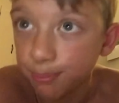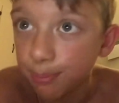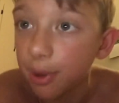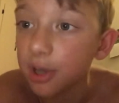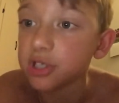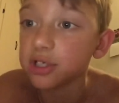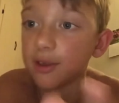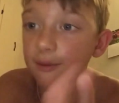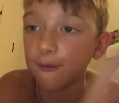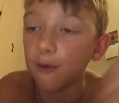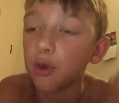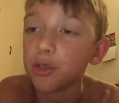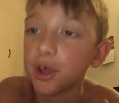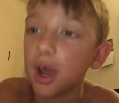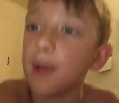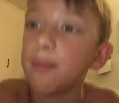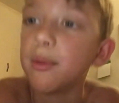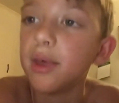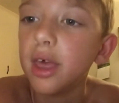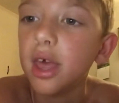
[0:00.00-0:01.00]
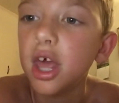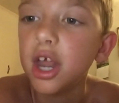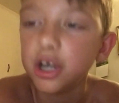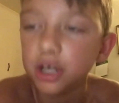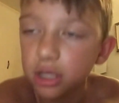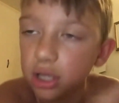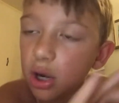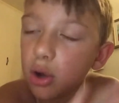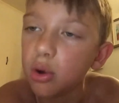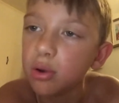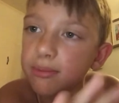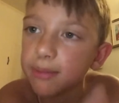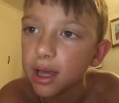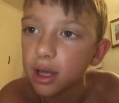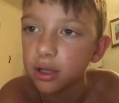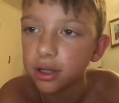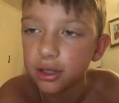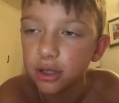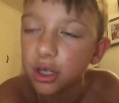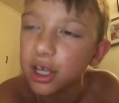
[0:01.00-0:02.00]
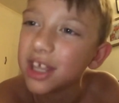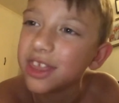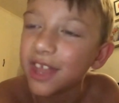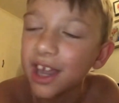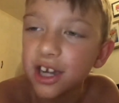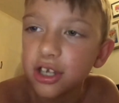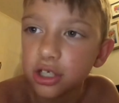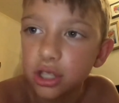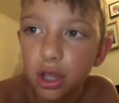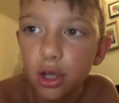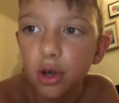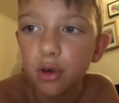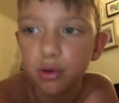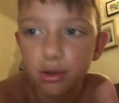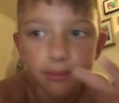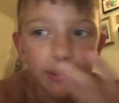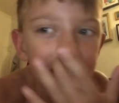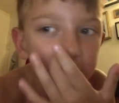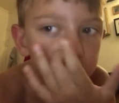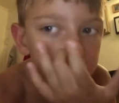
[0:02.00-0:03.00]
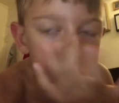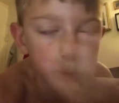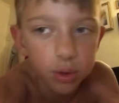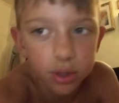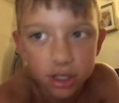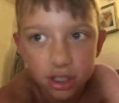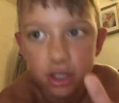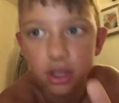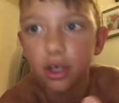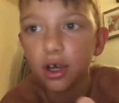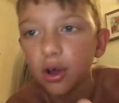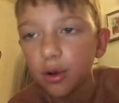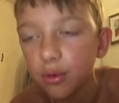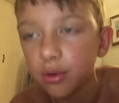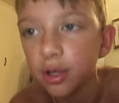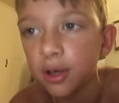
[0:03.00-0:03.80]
busts of all. You know he might that is the goat. Michael Jordan is the goat.